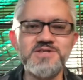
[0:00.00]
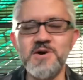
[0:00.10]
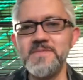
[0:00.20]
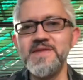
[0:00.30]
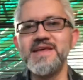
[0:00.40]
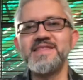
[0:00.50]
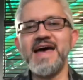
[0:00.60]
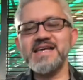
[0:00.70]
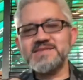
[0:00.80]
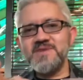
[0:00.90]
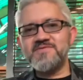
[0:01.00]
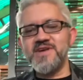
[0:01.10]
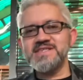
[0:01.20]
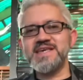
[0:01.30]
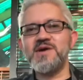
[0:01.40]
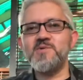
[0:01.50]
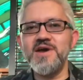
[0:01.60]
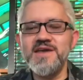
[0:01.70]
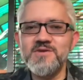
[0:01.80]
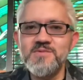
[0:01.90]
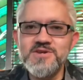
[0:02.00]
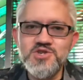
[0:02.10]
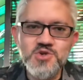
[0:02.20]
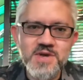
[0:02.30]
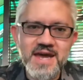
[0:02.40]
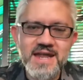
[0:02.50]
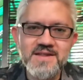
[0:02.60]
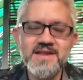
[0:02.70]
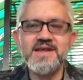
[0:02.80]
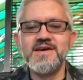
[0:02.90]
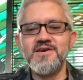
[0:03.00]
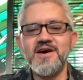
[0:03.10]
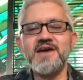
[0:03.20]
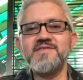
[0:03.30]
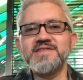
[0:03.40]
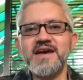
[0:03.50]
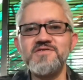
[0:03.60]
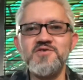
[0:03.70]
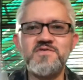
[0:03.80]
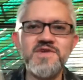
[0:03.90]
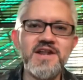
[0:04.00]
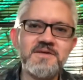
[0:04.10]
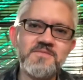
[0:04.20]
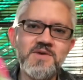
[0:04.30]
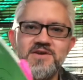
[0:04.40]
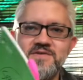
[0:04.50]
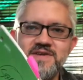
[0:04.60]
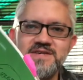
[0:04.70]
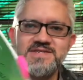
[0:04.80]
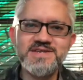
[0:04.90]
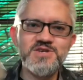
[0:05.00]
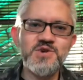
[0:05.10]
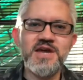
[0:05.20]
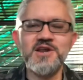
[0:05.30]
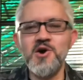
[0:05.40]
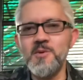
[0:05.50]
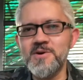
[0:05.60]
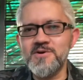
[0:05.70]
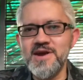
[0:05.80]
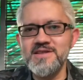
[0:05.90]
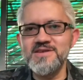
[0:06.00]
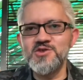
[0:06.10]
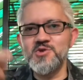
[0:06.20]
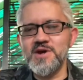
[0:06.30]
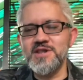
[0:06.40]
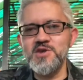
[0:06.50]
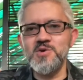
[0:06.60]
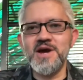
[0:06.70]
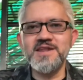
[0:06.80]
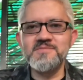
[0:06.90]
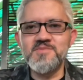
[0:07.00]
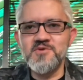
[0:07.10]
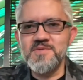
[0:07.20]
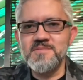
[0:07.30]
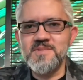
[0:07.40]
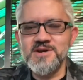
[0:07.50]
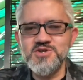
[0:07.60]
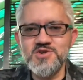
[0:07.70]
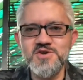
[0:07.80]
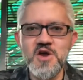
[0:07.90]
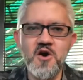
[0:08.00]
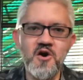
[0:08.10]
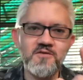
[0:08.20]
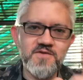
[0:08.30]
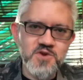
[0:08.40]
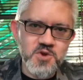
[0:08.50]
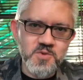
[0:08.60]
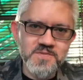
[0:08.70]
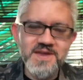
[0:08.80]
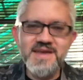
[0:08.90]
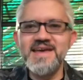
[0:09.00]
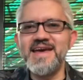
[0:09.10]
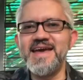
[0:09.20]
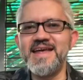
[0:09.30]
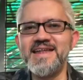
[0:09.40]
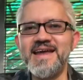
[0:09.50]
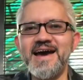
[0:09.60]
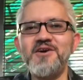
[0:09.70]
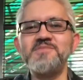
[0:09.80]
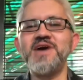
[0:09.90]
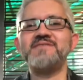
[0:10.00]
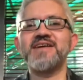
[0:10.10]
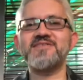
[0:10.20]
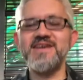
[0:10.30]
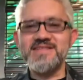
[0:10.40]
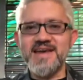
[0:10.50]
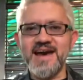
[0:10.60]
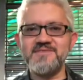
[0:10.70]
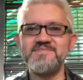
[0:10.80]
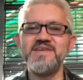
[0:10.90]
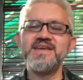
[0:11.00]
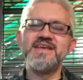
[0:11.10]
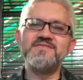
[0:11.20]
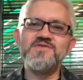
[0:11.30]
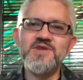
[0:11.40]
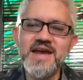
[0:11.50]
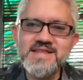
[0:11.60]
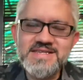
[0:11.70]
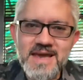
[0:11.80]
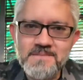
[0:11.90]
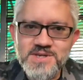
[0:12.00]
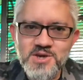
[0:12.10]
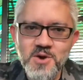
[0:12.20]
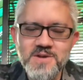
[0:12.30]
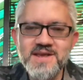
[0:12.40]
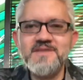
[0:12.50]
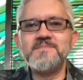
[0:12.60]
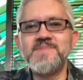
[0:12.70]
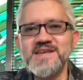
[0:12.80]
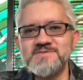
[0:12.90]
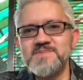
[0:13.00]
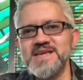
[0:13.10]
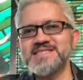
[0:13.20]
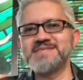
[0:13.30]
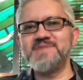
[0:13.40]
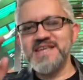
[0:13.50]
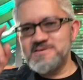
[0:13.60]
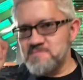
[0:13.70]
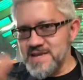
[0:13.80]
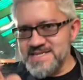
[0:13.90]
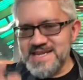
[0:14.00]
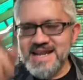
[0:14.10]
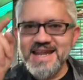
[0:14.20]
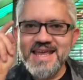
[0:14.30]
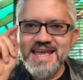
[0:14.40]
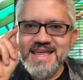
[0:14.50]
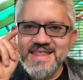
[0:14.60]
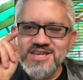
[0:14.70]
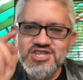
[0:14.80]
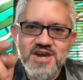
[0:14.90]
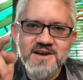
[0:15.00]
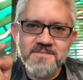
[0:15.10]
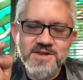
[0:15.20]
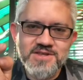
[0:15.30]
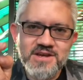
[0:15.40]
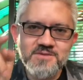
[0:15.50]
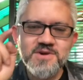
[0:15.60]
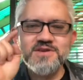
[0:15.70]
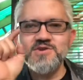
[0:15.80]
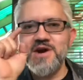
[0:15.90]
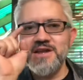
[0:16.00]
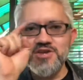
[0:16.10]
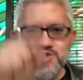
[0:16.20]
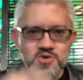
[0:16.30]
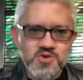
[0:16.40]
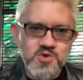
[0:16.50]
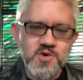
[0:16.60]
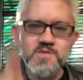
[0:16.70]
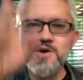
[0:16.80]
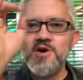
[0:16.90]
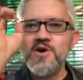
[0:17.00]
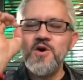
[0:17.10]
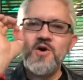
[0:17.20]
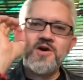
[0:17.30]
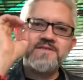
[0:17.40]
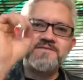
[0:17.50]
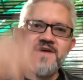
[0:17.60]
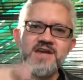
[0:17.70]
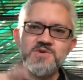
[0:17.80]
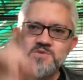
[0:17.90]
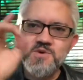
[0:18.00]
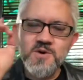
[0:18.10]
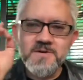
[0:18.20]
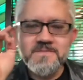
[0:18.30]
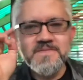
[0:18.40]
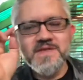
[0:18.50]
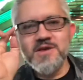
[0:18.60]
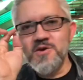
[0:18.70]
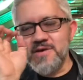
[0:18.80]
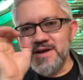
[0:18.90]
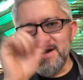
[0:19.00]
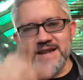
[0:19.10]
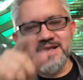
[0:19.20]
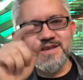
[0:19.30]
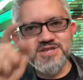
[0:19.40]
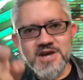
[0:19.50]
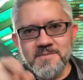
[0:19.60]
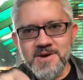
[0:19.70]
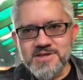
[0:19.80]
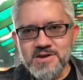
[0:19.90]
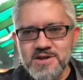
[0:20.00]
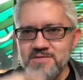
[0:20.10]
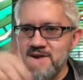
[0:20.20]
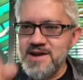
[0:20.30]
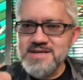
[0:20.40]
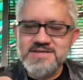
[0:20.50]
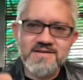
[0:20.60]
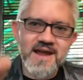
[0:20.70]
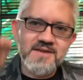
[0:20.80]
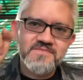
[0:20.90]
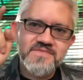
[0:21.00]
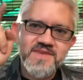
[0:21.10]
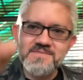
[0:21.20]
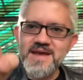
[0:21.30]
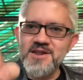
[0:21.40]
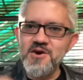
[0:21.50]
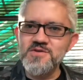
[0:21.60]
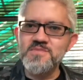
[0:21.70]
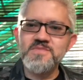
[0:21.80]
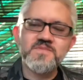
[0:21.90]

So that's, my friends, a way in which you can, every time you fill up one of these, you can upgrade to a new and improved version of you. And I hope you have a great time. If you like this episode, please, please, please, please click the share button, whether you are in YouTube or in Facebook, you know, click the share button. If you're on Instagram, send me a note.